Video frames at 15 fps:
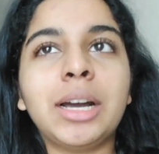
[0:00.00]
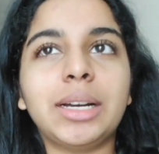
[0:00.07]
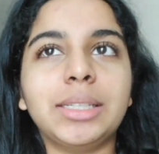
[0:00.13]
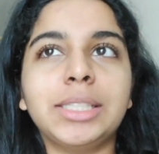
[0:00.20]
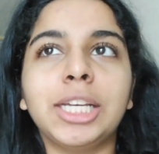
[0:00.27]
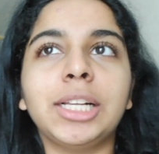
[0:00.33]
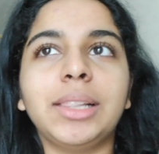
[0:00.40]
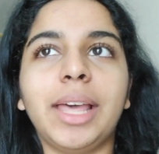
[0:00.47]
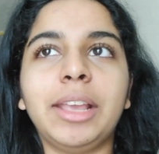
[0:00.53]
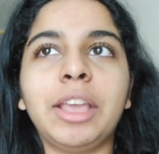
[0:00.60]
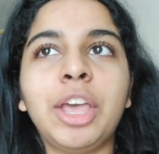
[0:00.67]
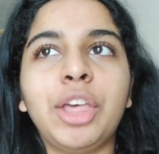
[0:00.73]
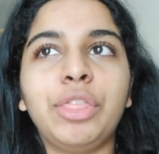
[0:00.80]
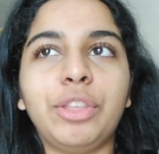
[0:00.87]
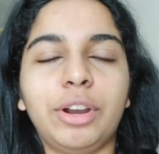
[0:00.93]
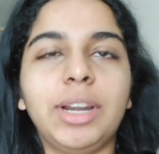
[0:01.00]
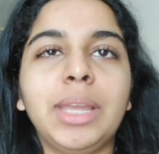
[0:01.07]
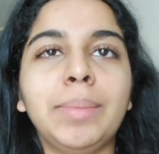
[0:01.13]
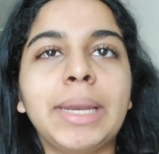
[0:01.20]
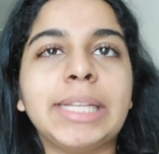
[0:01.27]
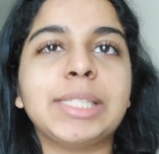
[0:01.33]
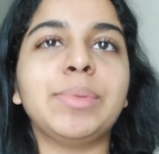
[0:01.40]
until like
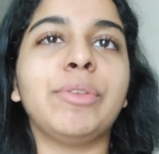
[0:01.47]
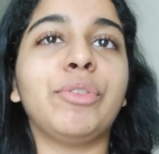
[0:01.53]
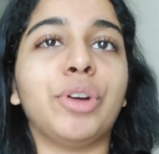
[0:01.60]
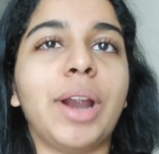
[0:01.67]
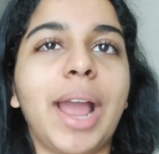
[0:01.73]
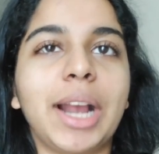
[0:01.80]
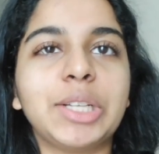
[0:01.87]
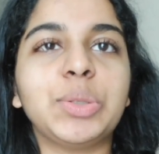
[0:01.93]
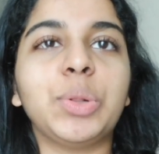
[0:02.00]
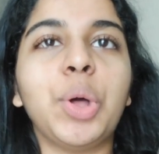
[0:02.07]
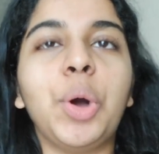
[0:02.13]
30 minutes before actual